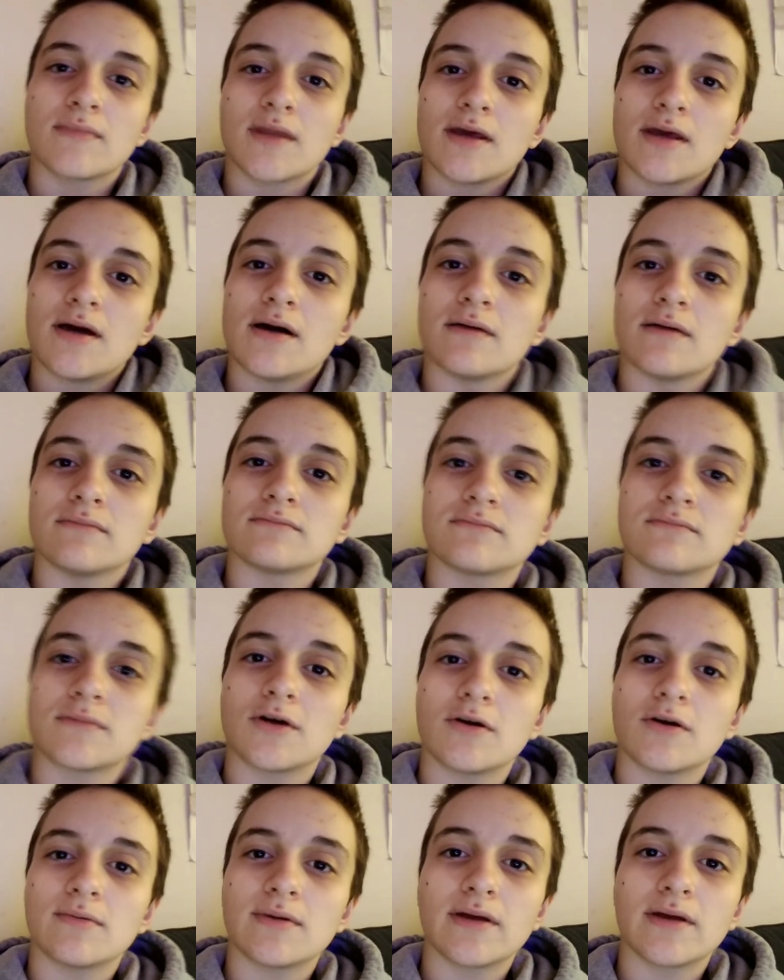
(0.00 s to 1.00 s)
yeah,
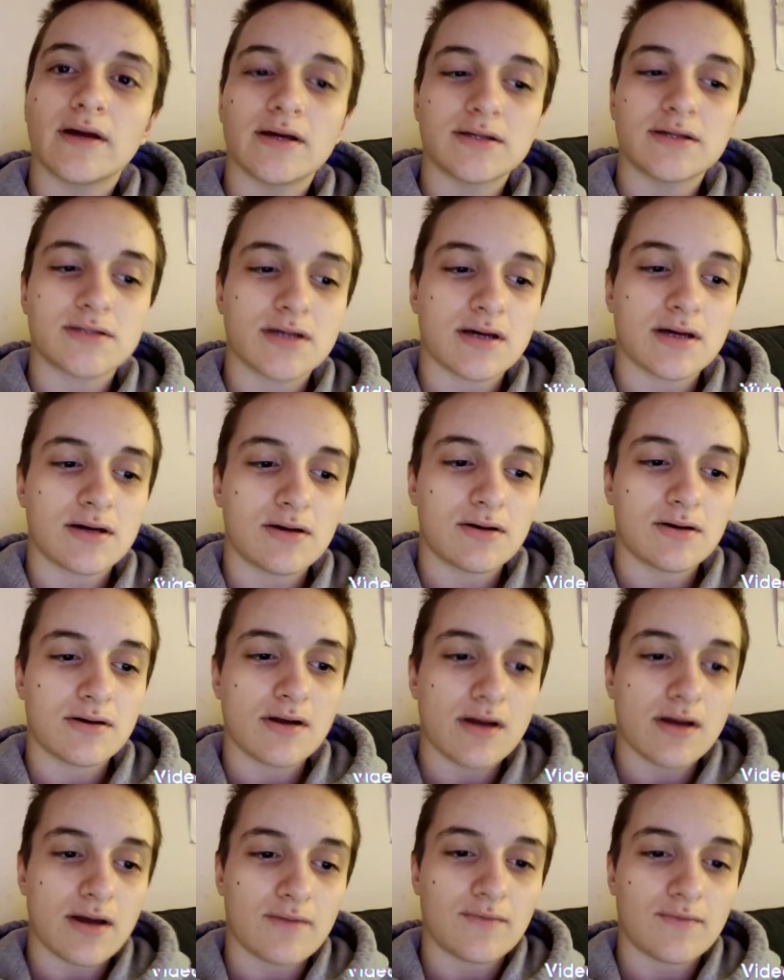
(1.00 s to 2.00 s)
hope you guys
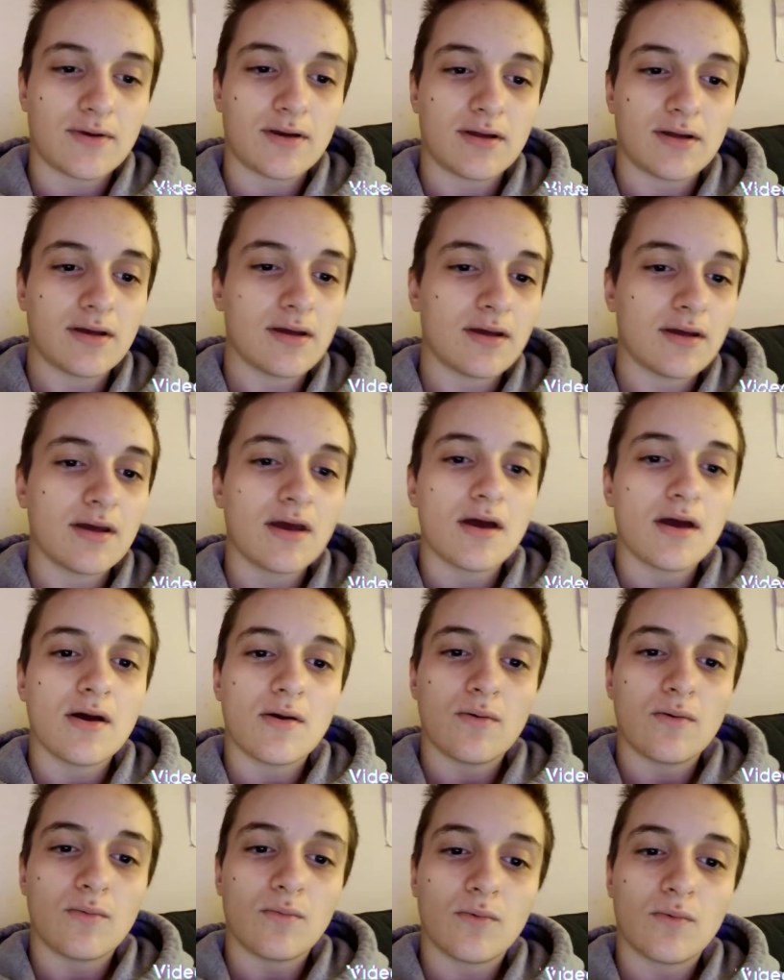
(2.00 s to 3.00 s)
are having a
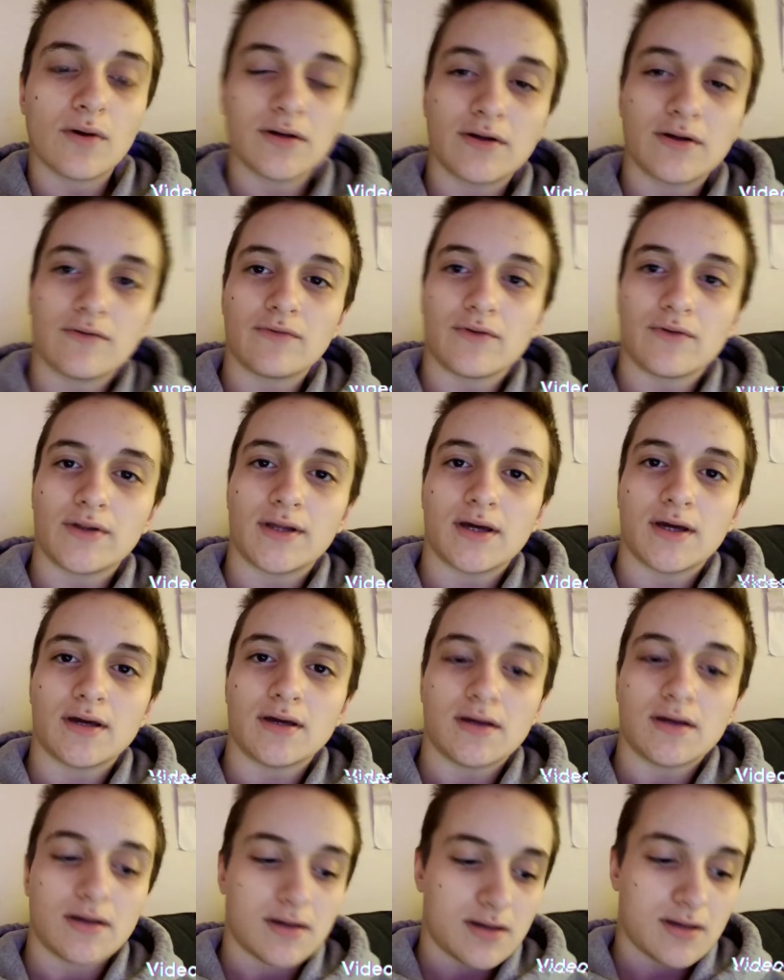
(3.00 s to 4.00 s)
wonderful
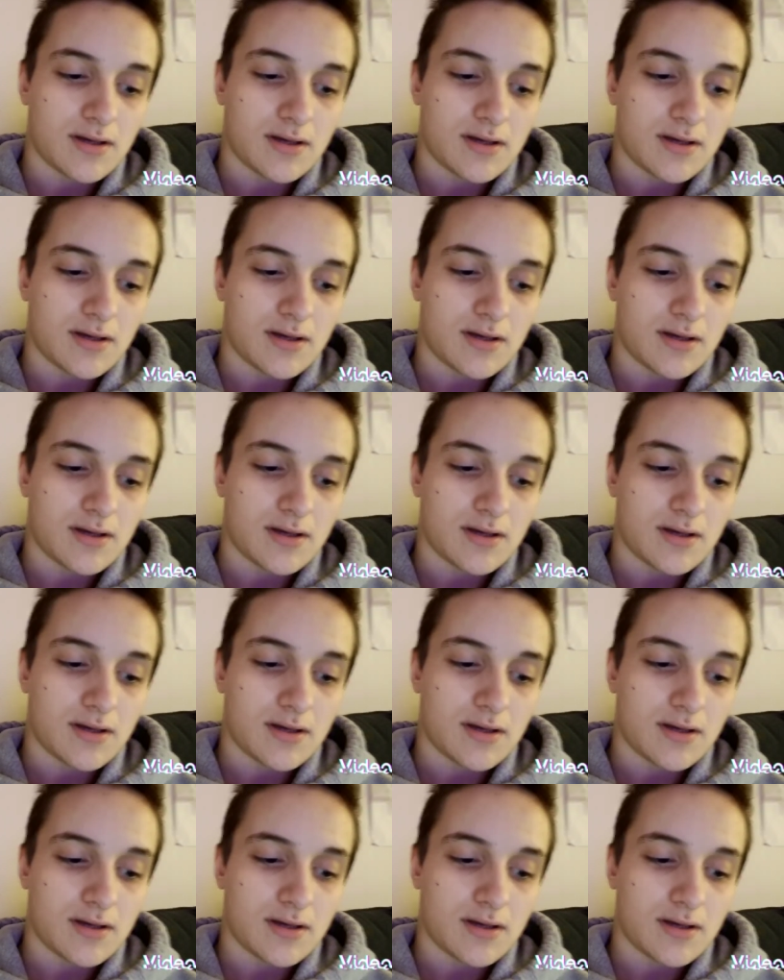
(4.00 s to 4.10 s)
day